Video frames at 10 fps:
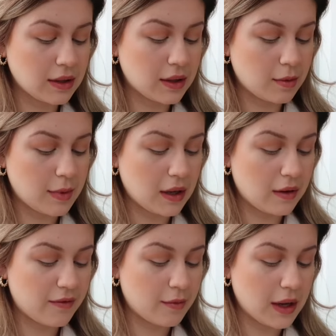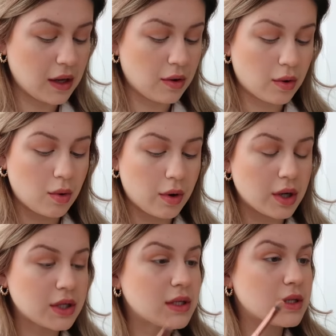a little bit from my inner
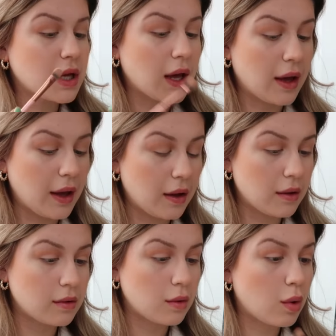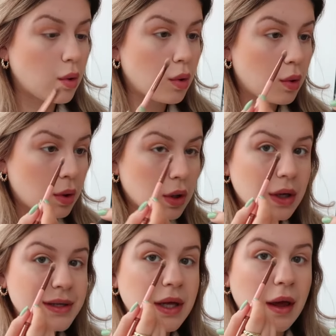corner just to tie the whole
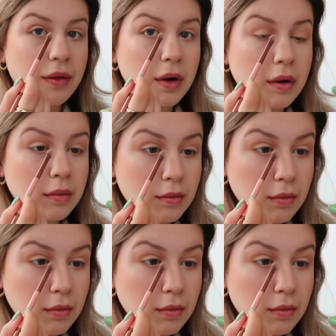look together.